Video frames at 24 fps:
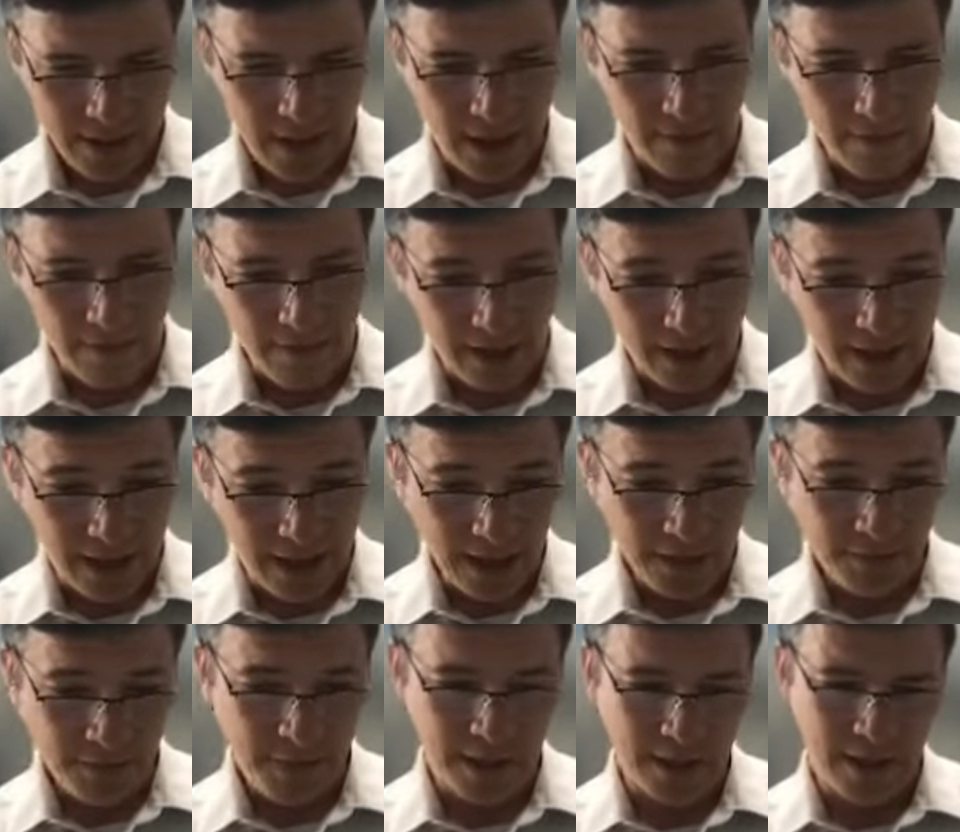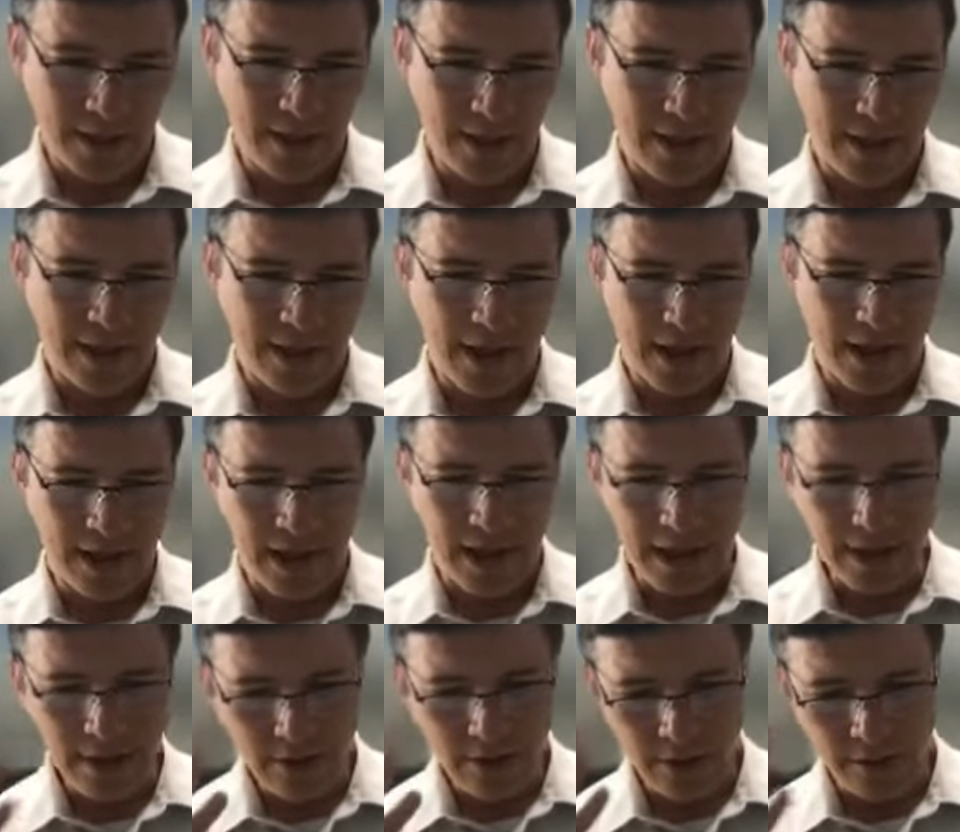Then
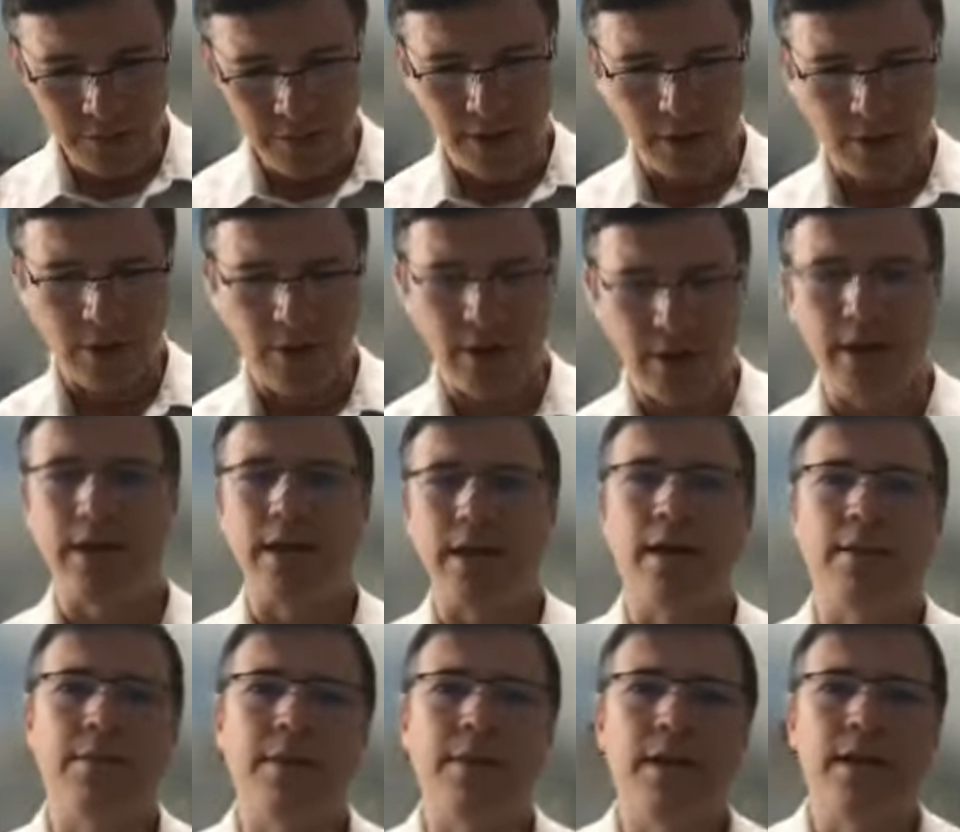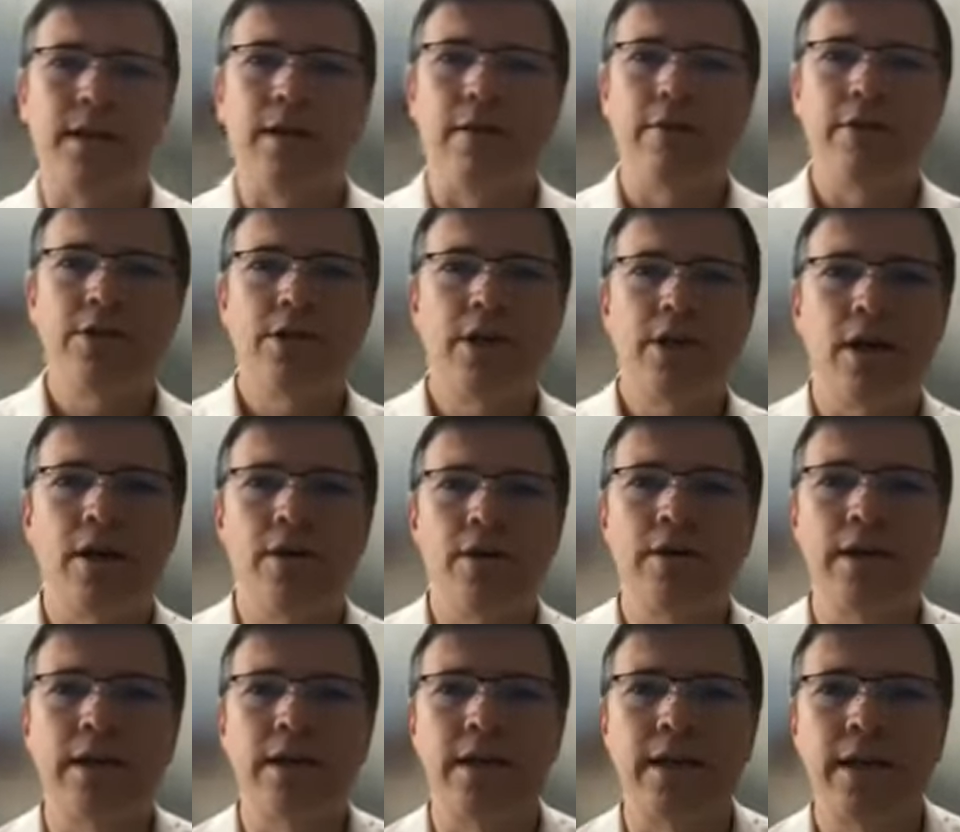the original
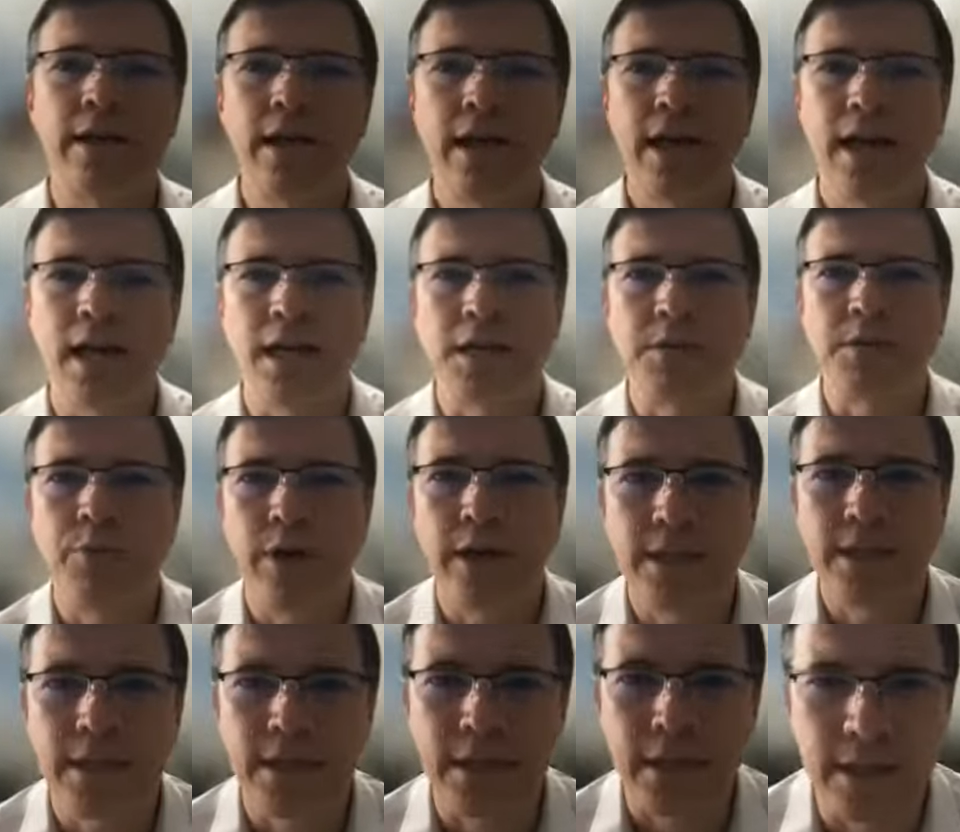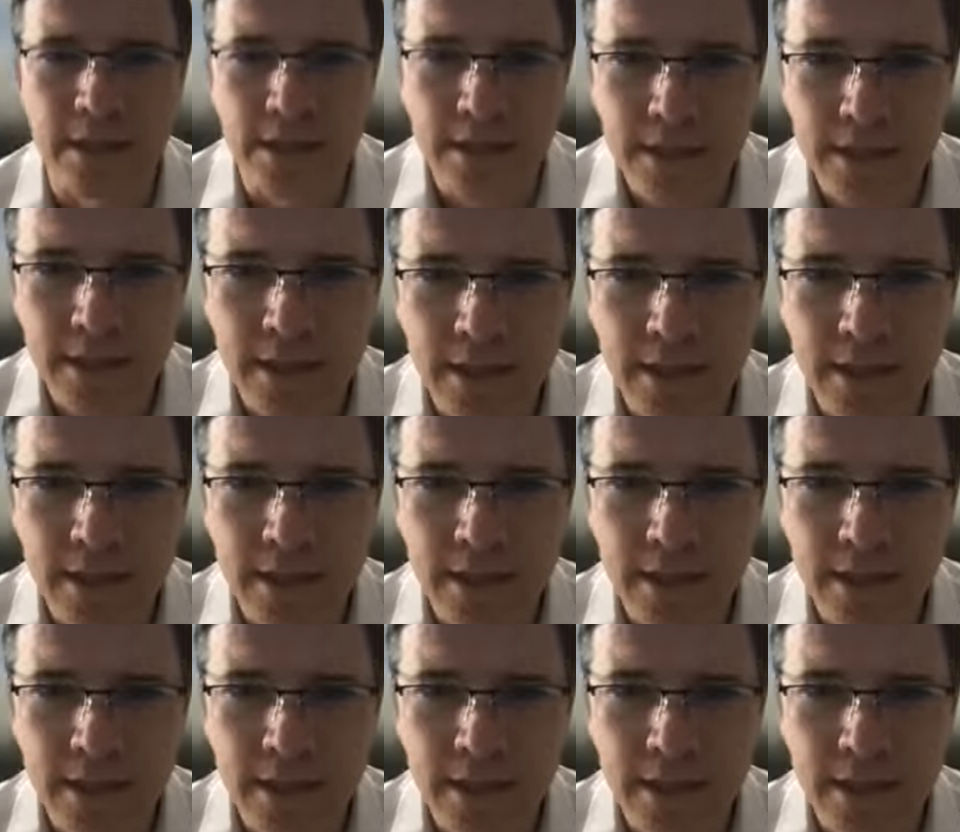owner has precedence.